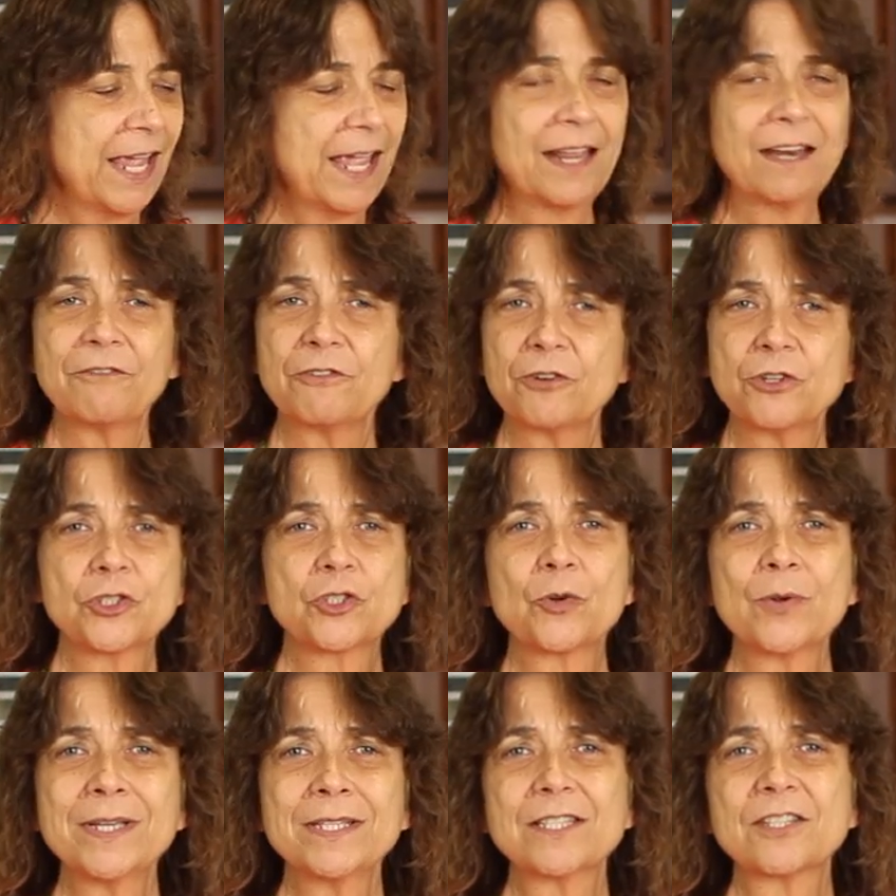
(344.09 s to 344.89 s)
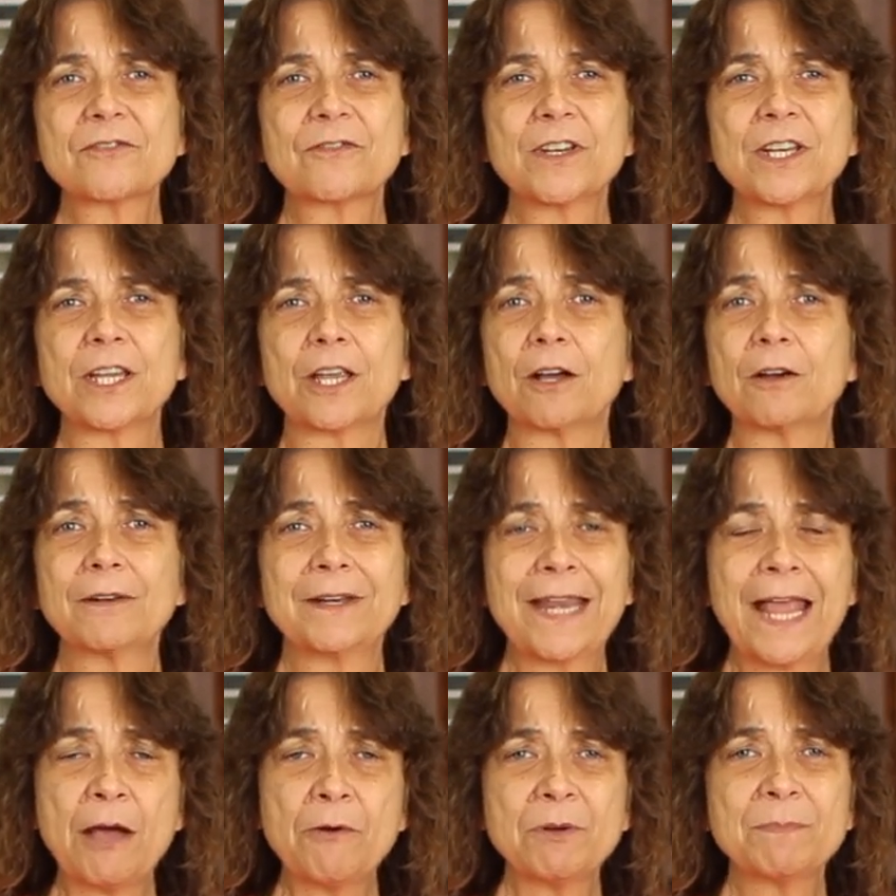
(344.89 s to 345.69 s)
And if you're enjoying this video,
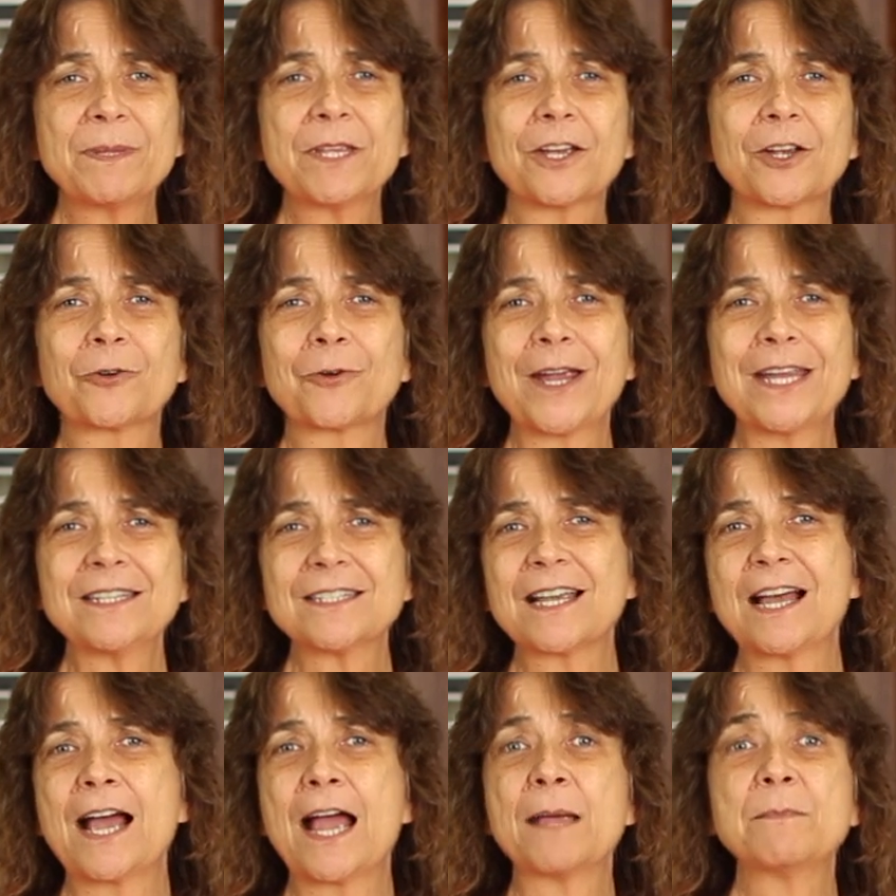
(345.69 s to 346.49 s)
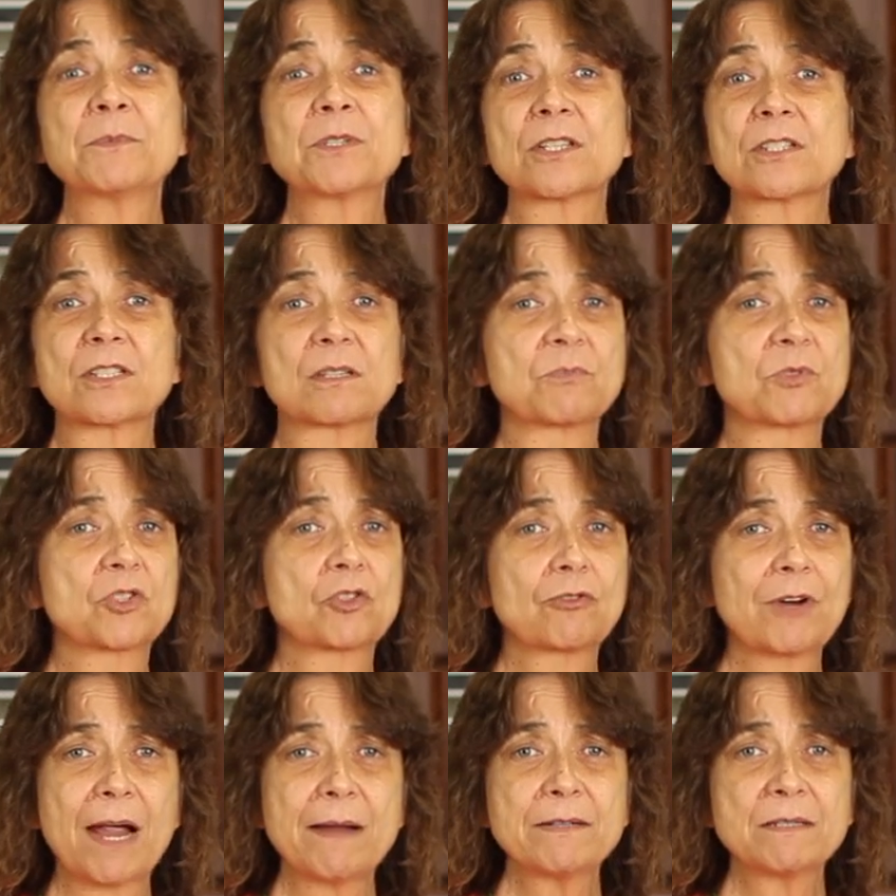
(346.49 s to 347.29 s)
now would be a great time to
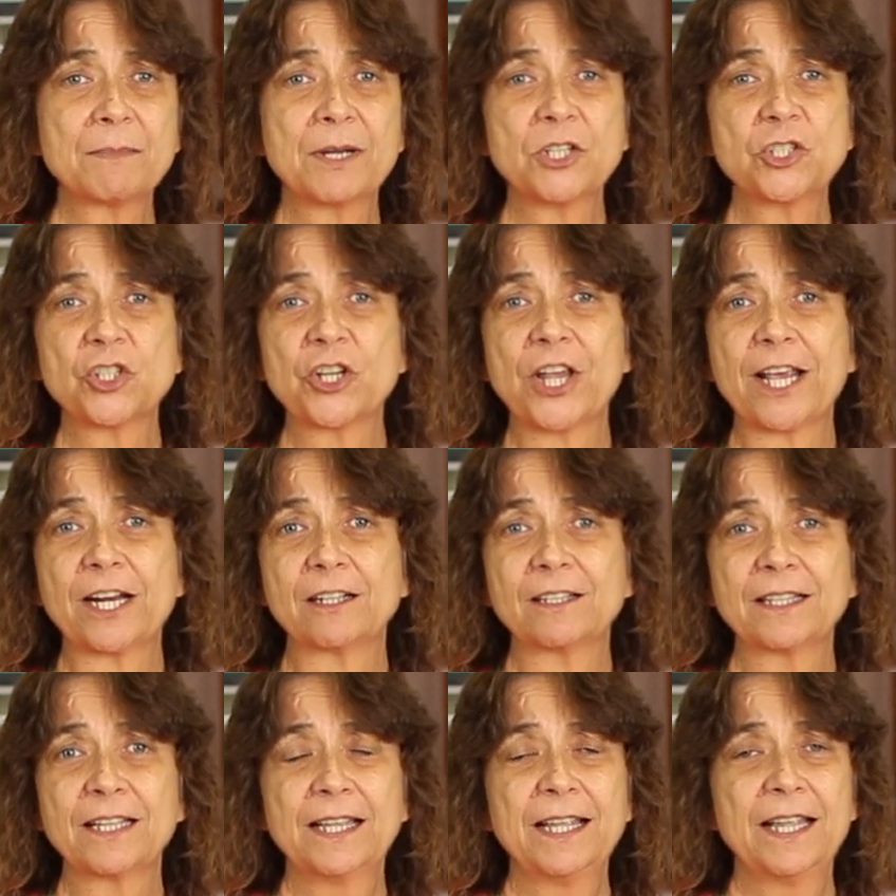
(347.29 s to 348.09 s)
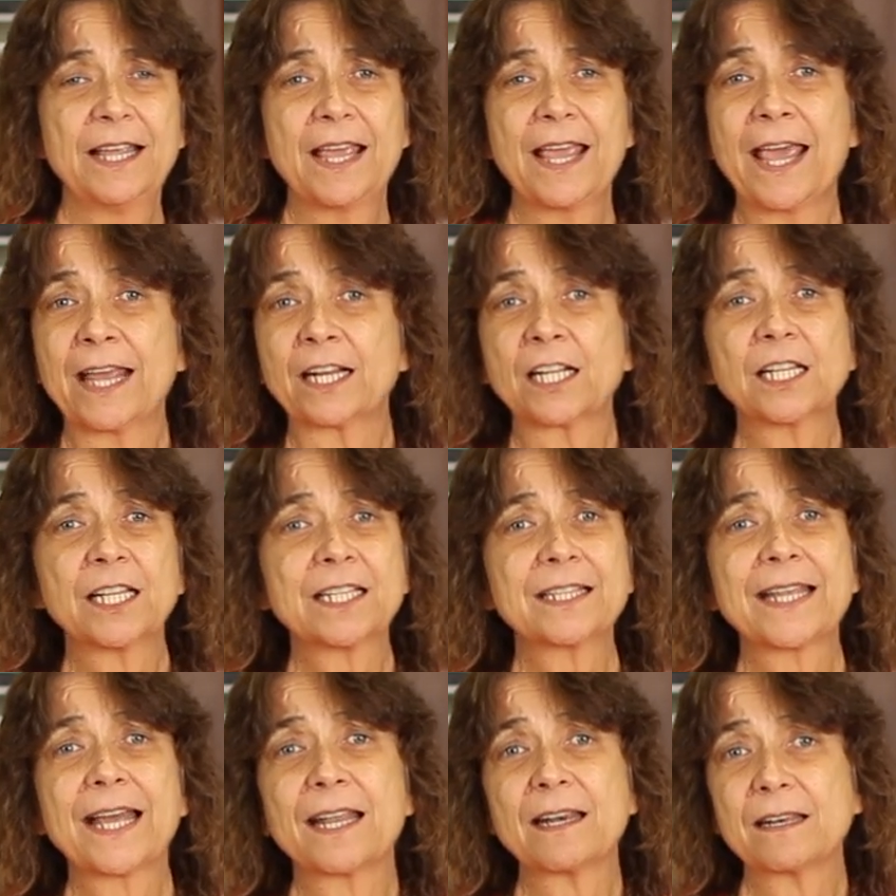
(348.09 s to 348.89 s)
subscribe to my channel and
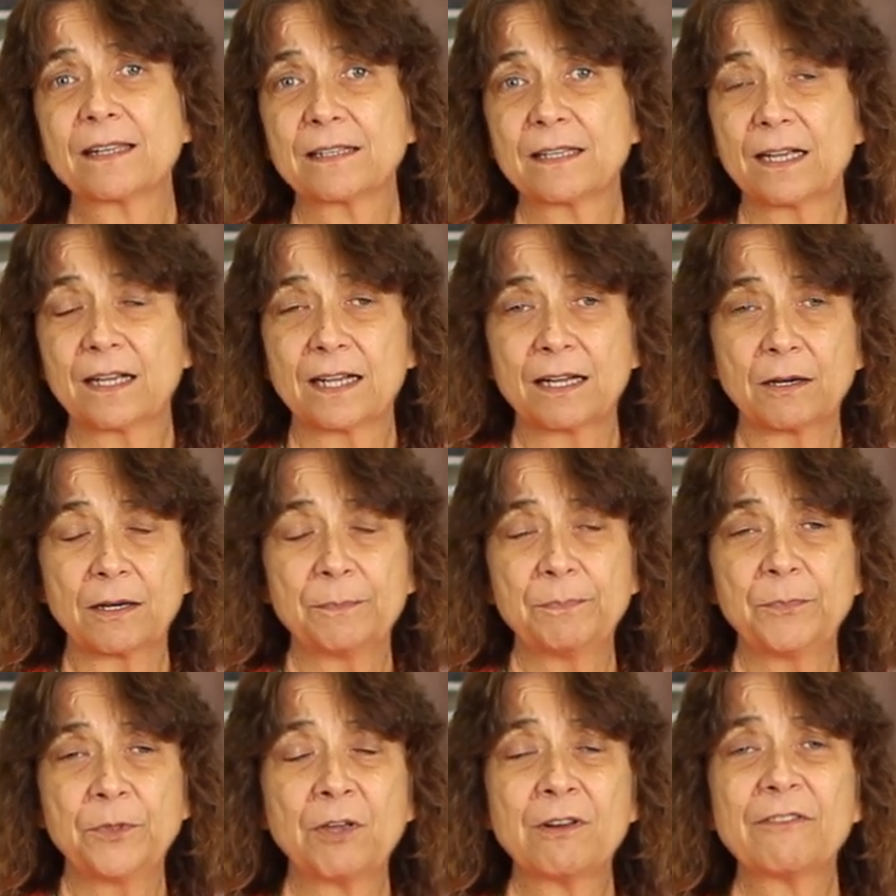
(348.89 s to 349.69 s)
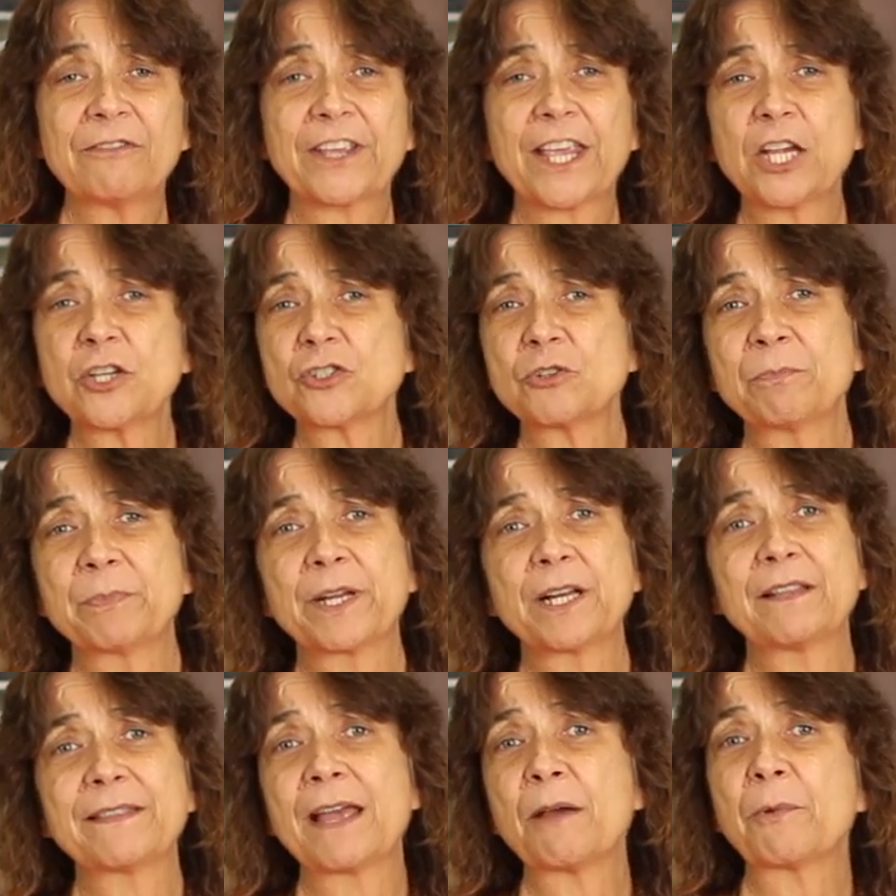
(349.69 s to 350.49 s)
click that uh, notification
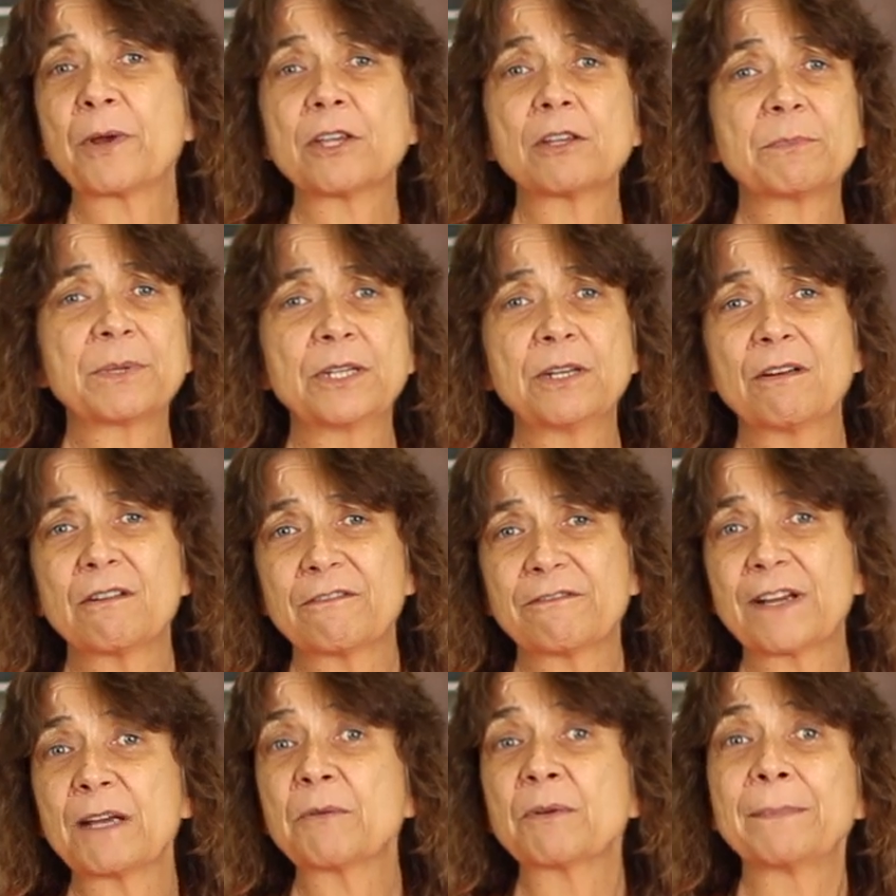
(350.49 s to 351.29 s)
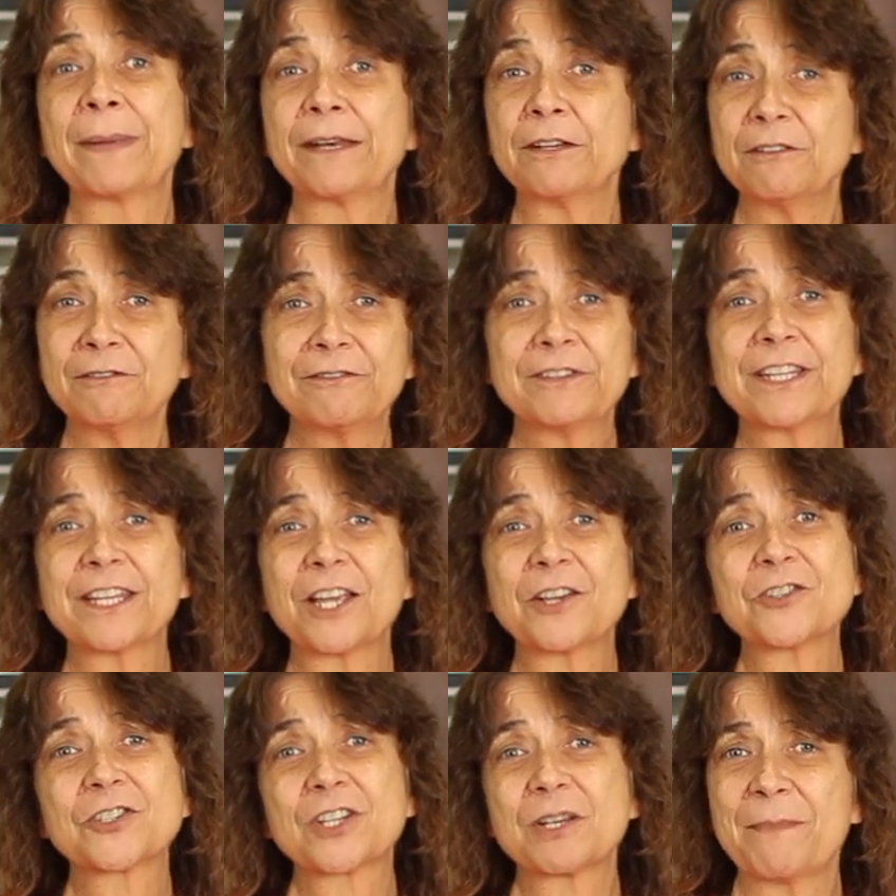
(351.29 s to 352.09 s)
bell. That way you'll be notified when my new
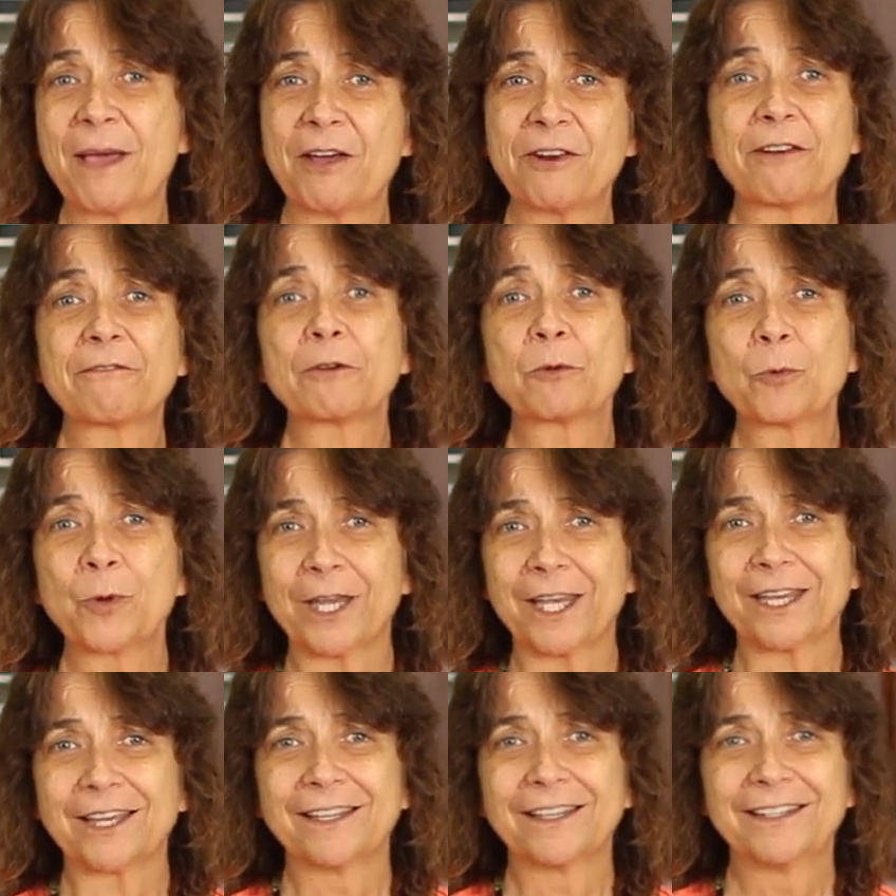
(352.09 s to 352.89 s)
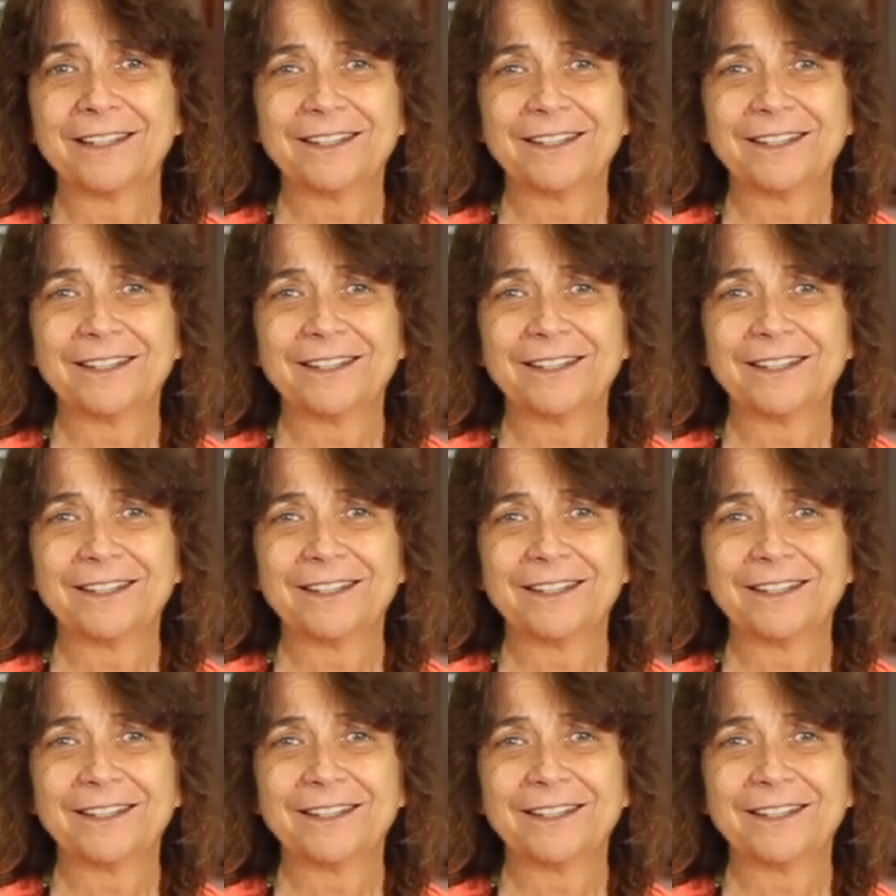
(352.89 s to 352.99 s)
videos come out every week.